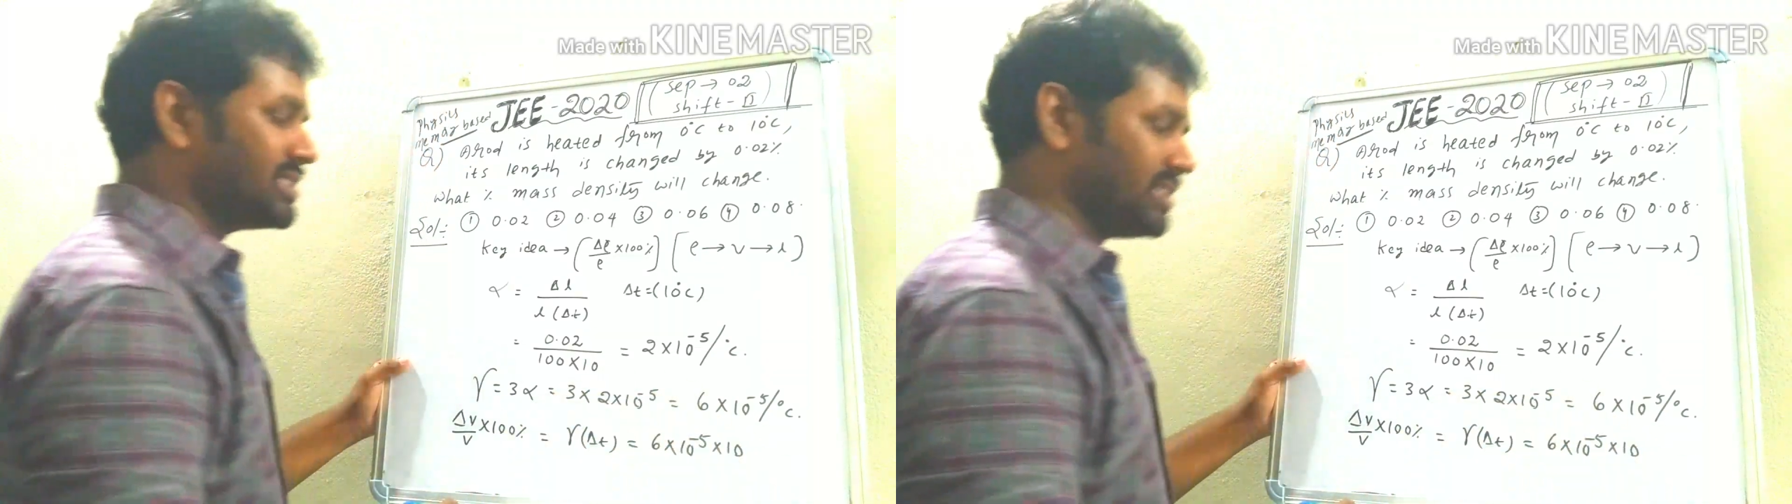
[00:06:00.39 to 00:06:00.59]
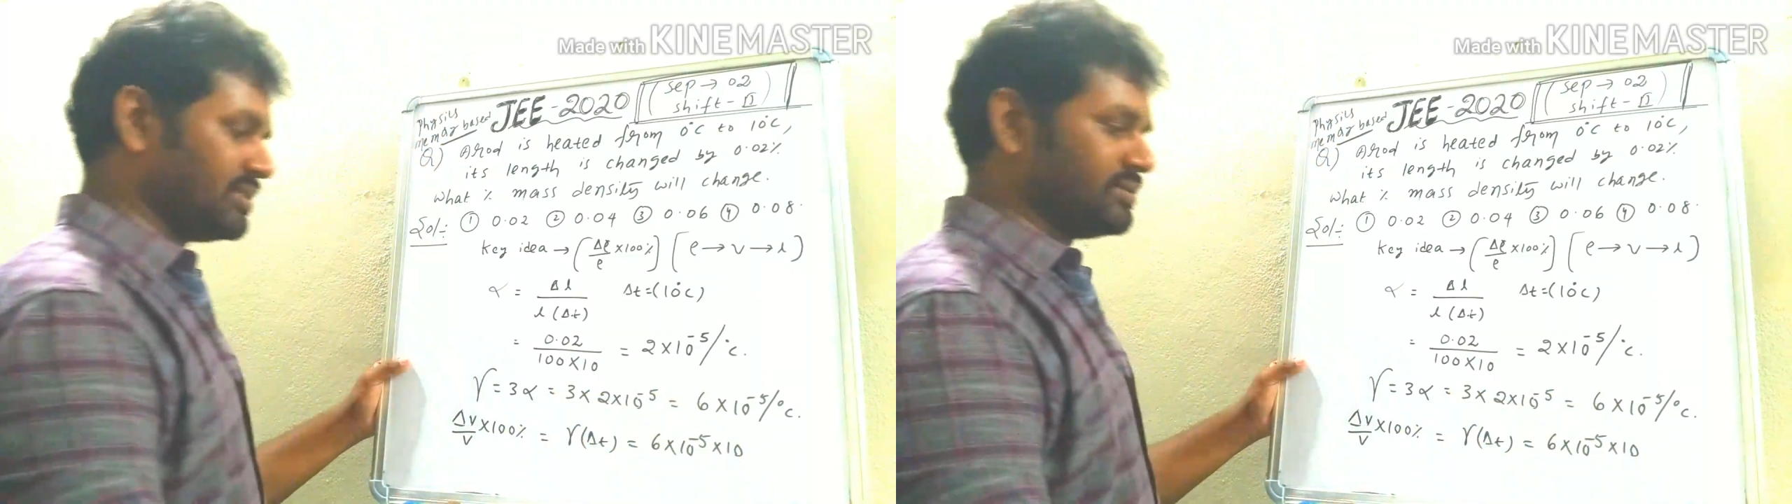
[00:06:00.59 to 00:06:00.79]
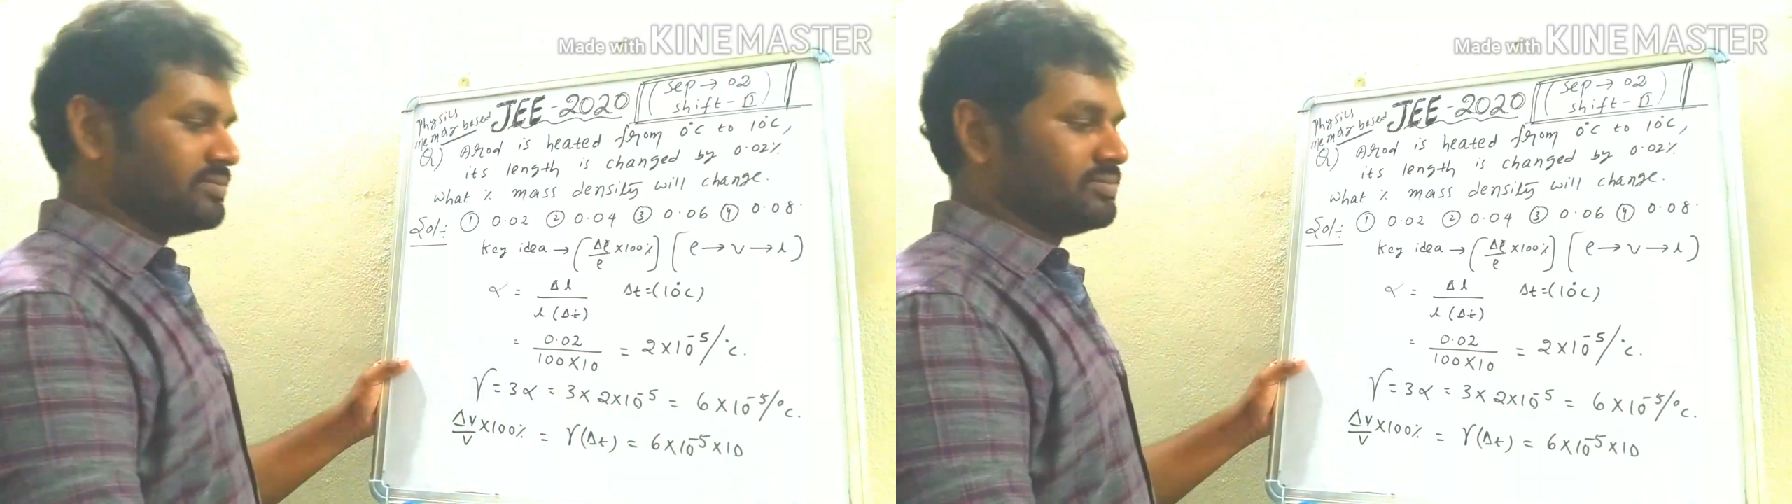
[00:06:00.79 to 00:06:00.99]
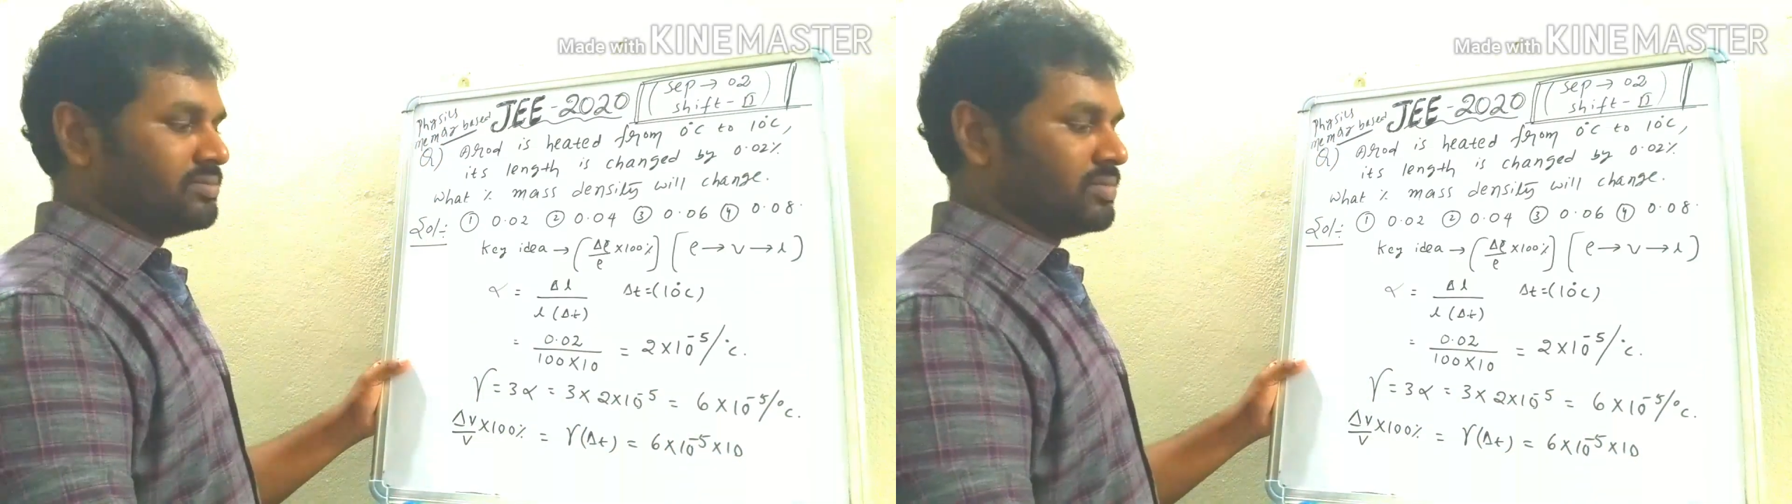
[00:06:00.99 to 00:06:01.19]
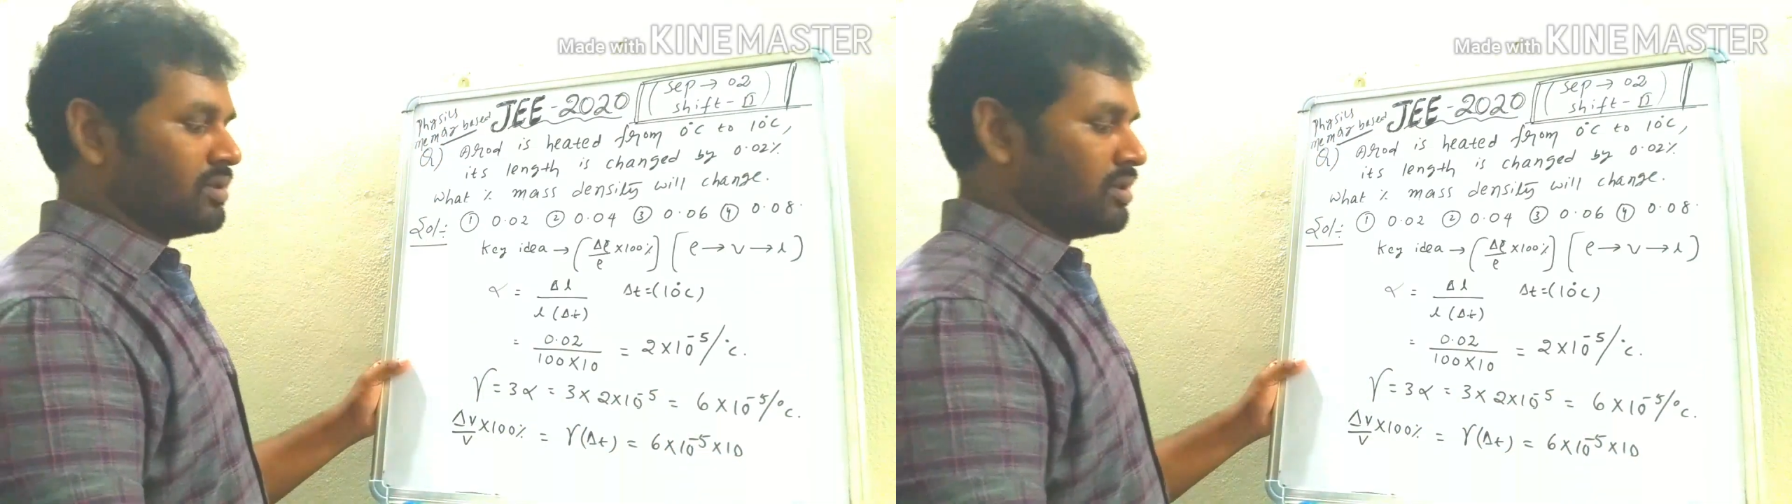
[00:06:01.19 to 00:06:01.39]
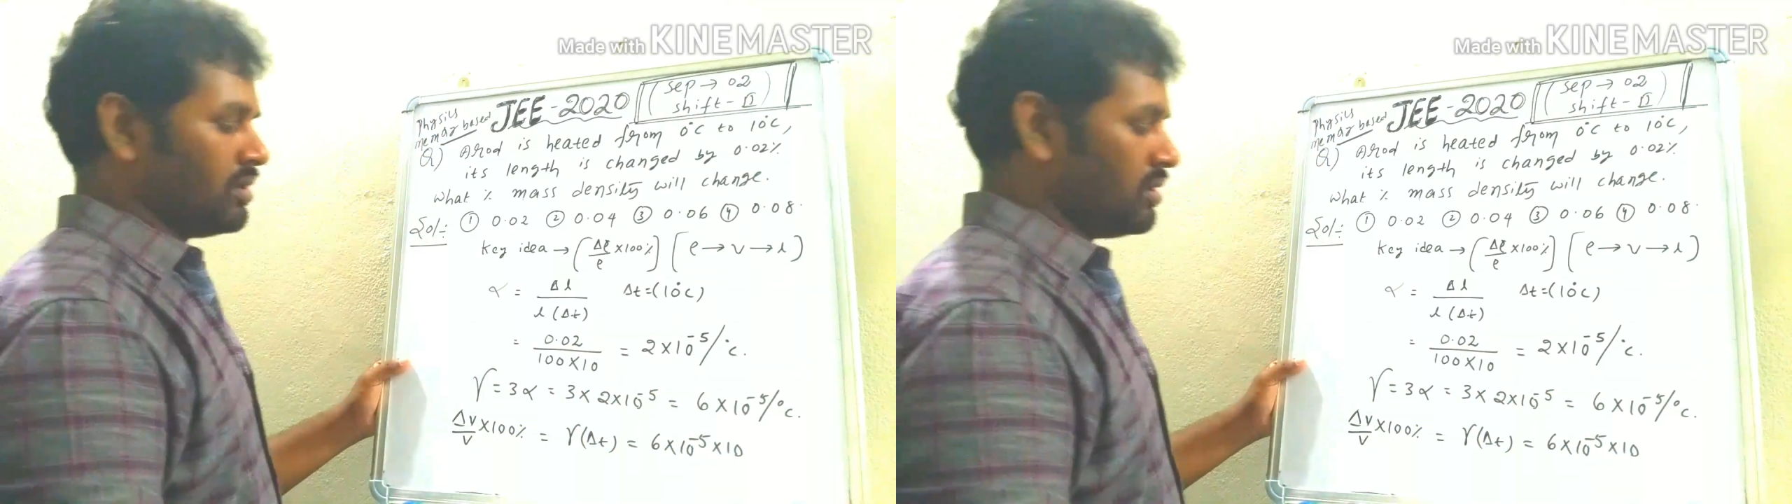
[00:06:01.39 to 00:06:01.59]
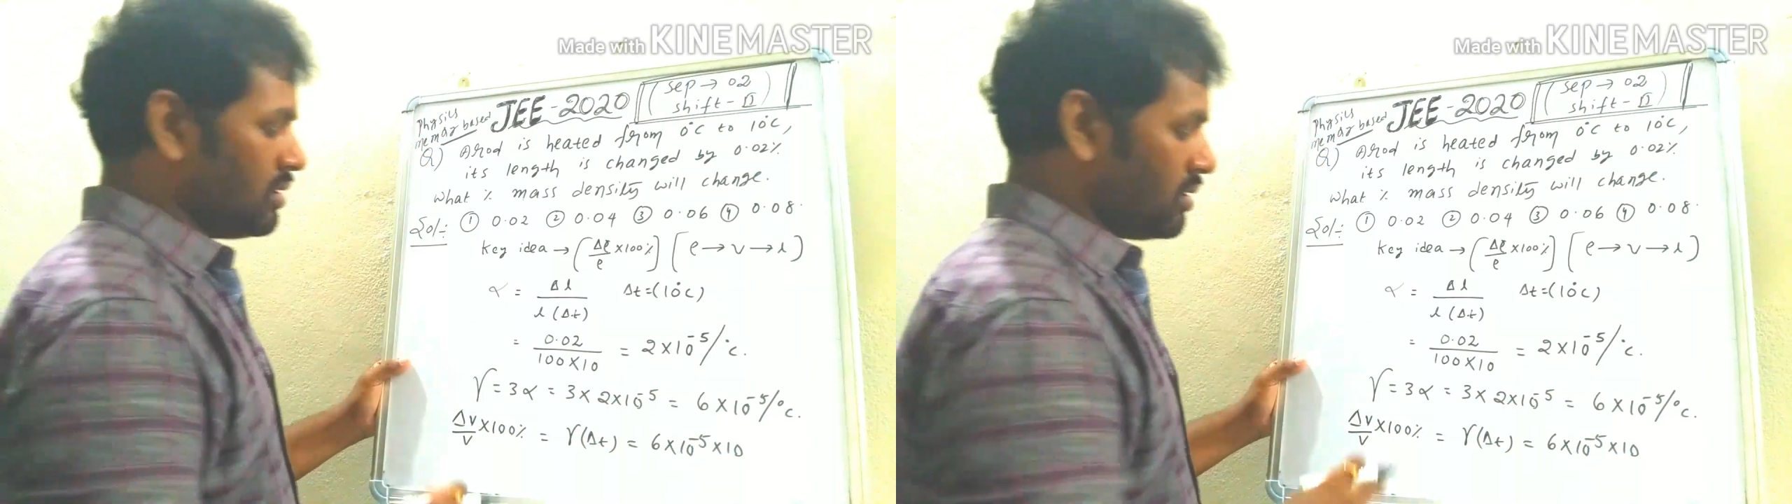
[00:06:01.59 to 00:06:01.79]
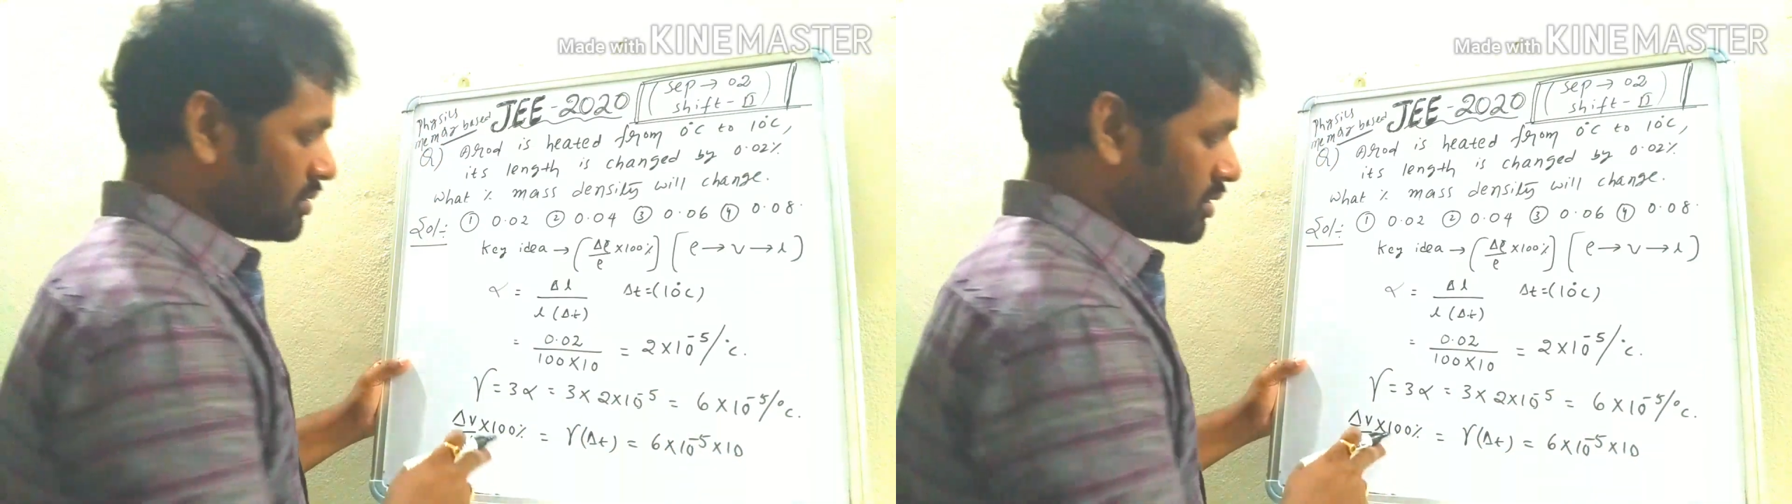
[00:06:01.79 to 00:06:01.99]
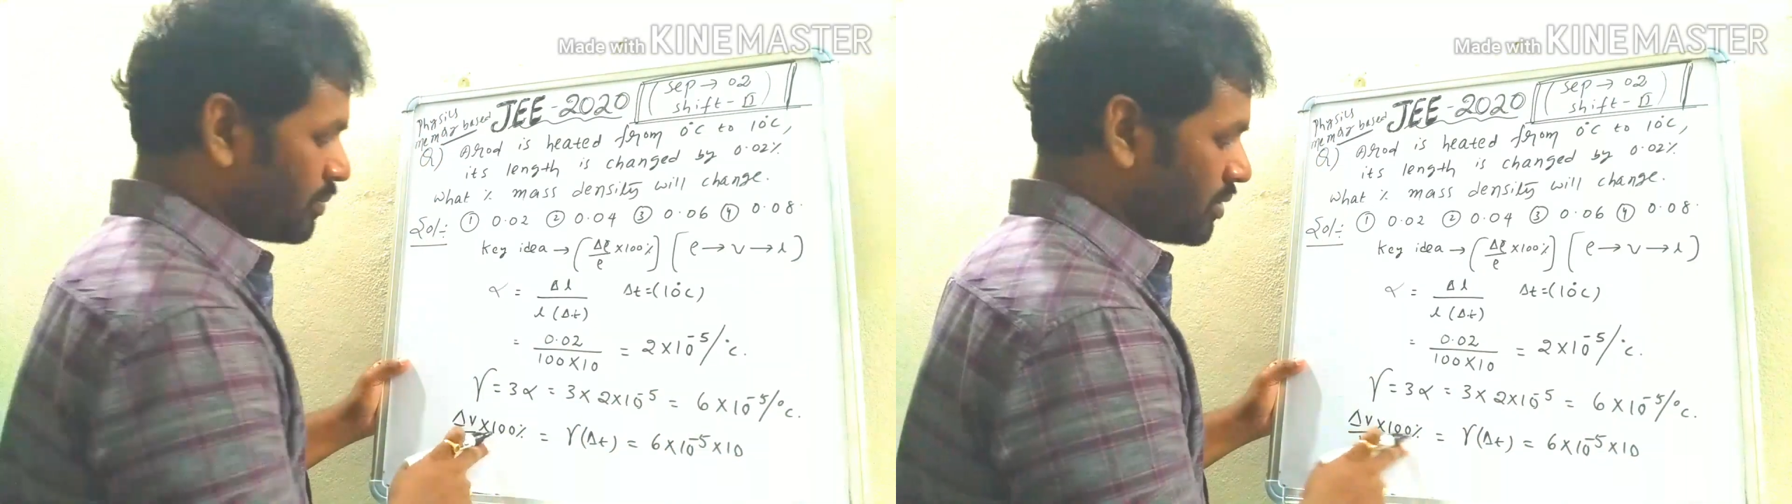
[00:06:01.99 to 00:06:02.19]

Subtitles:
10. In the